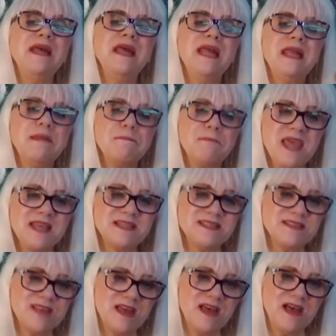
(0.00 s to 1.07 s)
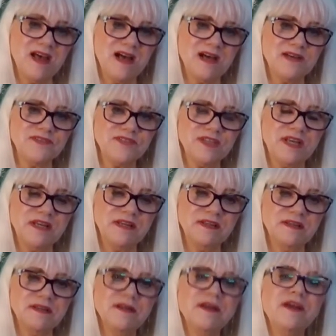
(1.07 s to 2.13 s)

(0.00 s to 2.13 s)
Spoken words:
it makes their heart sing.